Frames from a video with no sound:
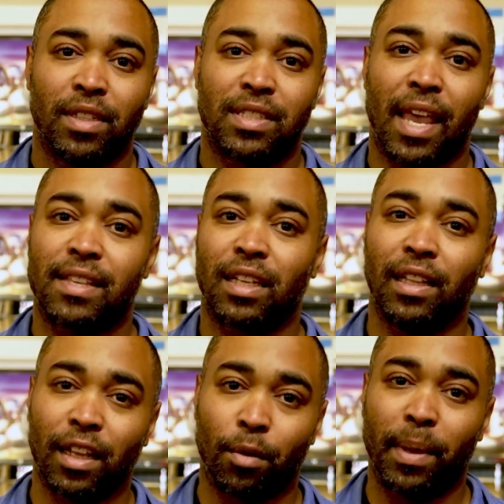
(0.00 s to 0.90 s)
takes a
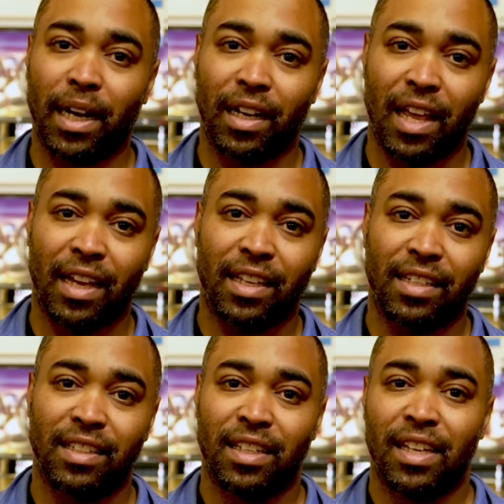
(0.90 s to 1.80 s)
little bit of luck
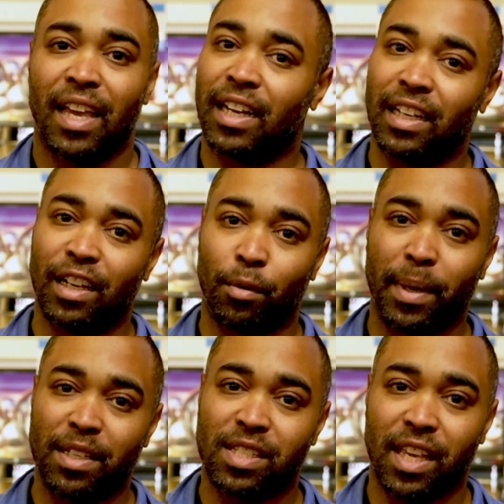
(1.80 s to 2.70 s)
and a little
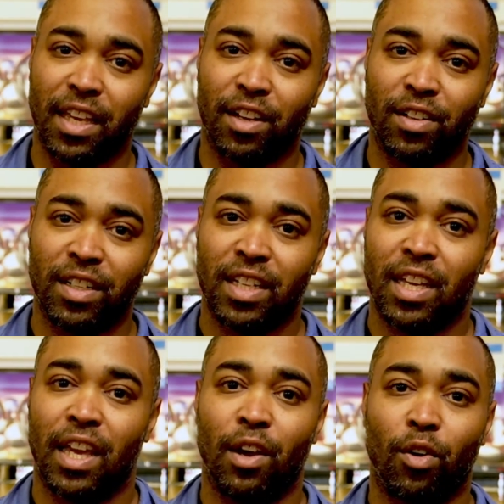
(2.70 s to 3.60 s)
bit of skill
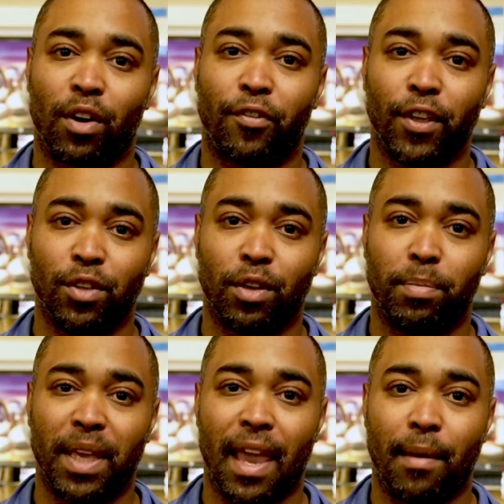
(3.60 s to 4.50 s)
in order for you to
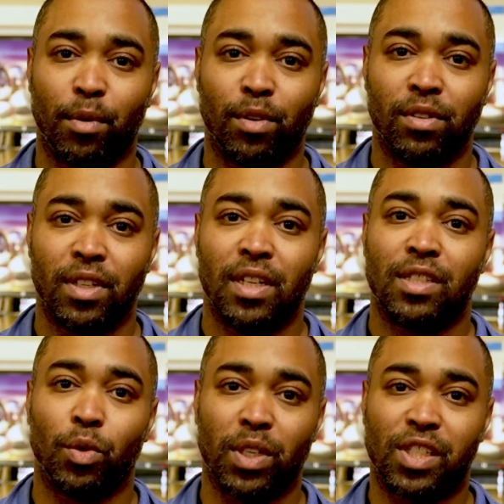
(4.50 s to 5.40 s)
be able
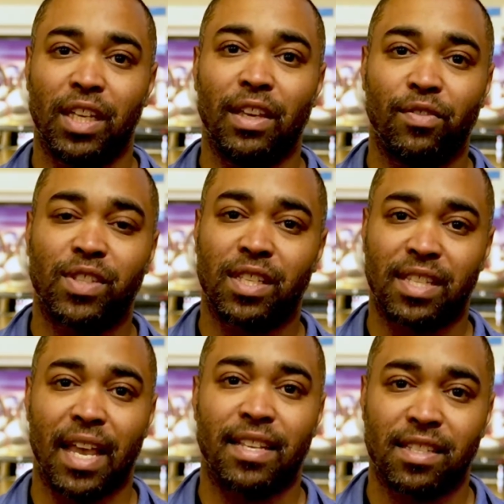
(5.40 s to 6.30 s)
to achieve
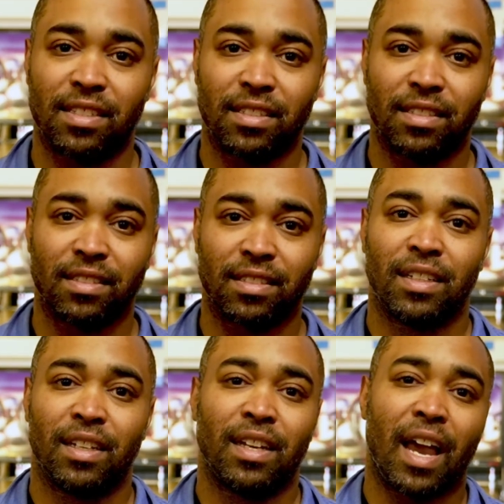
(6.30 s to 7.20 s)
success.
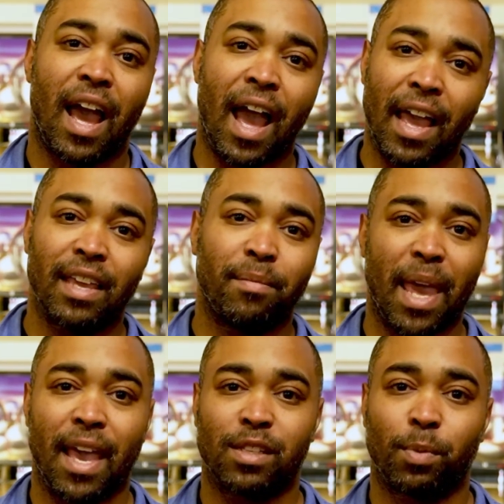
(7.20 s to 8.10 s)
I am
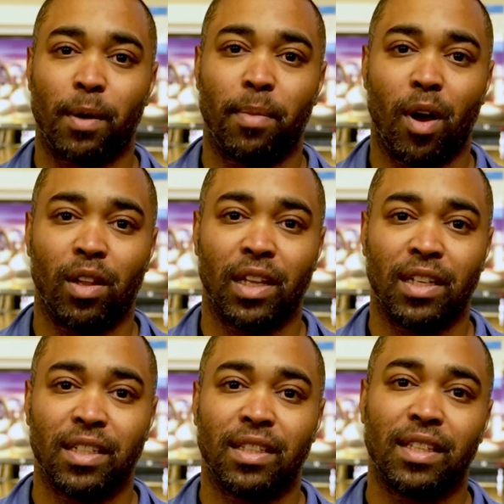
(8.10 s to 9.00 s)
the Expert
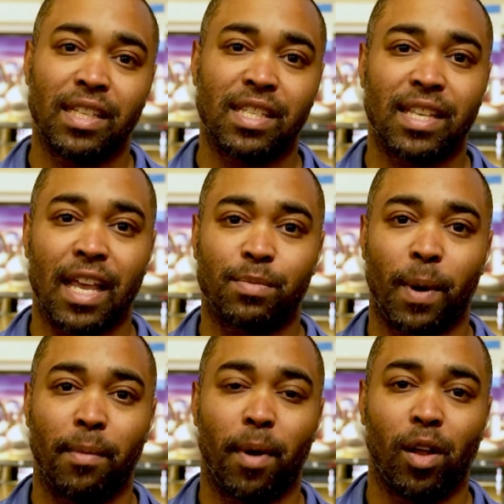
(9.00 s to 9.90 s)
Bowler. This is
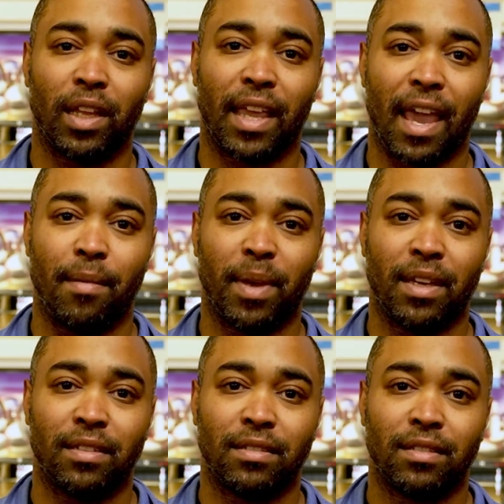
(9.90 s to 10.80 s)
Expert Bowler Gaming,
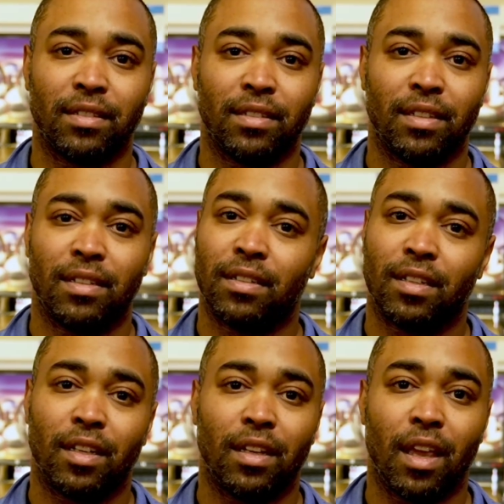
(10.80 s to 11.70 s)

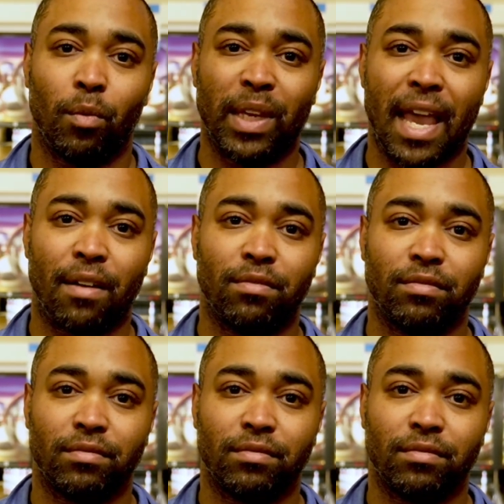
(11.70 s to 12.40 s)
and we out.